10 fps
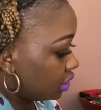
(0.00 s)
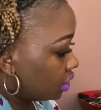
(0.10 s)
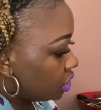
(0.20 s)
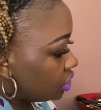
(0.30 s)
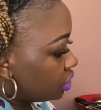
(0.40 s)

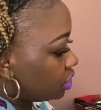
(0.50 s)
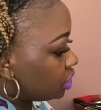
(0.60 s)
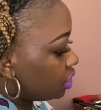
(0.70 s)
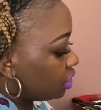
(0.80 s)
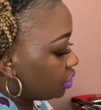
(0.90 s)

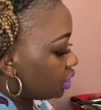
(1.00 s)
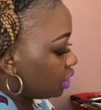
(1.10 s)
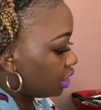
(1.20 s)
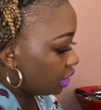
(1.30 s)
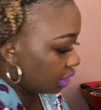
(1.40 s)
So
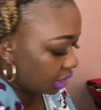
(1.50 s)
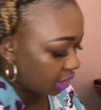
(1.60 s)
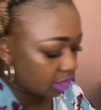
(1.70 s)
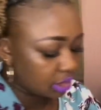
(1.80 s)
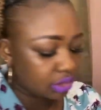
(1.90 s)
today I
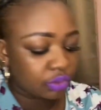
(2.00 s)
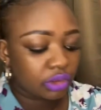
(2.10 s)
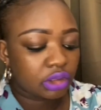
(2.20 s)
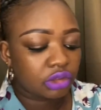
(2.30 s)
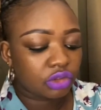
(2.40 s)
just wanted to
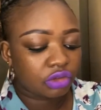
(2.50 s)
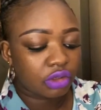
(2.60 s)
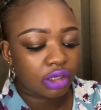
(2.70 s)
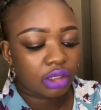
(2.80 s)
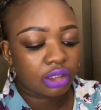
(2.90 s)
try.
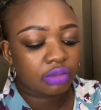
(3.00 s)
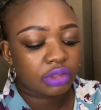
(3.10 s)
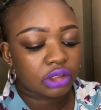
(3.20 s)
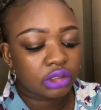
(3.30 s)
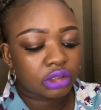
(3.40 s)
Let me
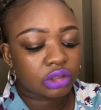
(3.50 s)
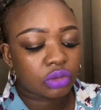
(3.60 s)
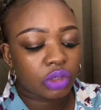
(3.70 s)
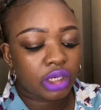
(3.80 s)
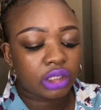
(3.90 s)
just
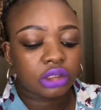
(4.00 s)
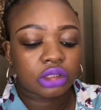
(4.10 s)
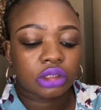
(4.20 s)
swatch